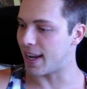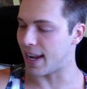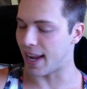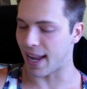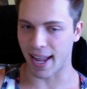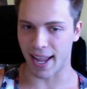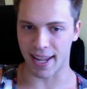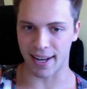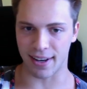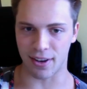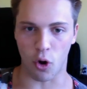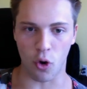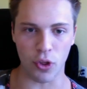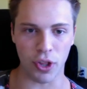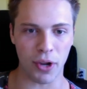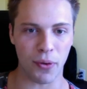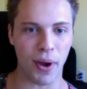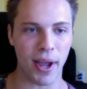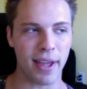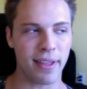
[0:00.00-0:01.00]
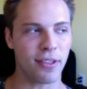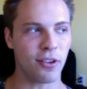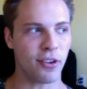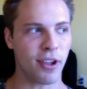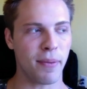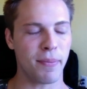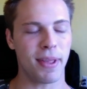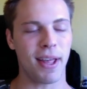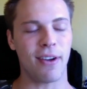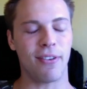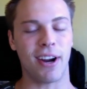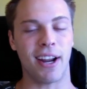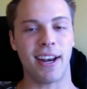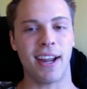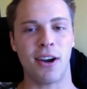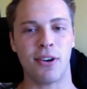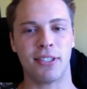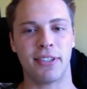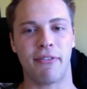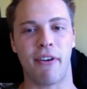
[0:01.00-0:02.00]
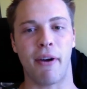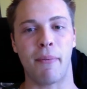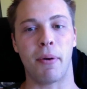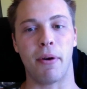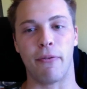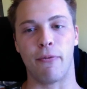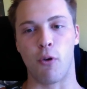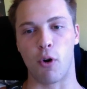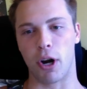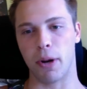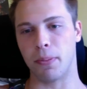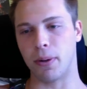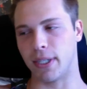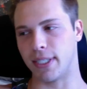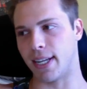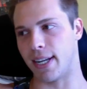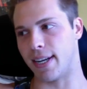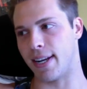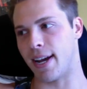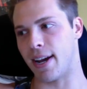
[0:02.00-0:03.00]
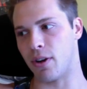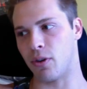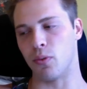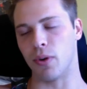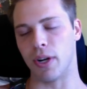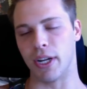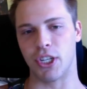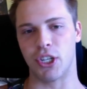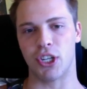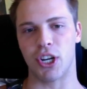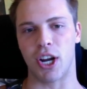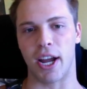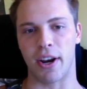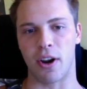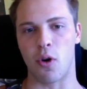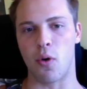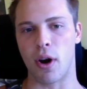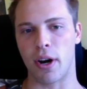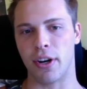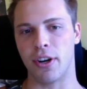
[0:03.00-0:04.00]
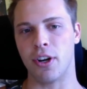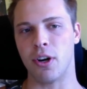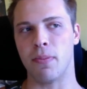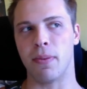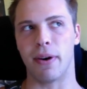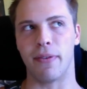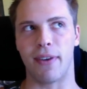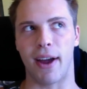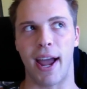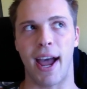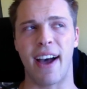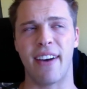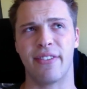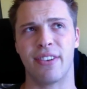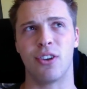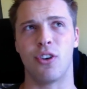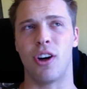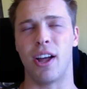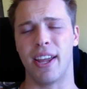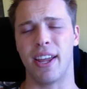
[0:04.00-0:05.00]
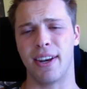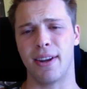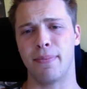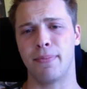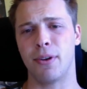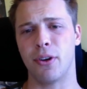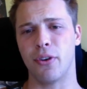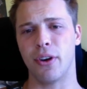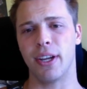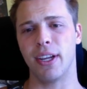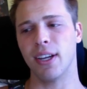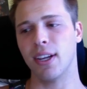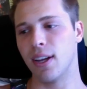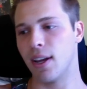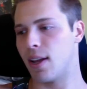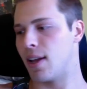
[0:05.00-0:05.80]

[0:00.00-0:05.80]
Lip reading: And the only way they'll give me that right now is if I put 40% down, which I don't want to do, but if I have to, I'll end up doing.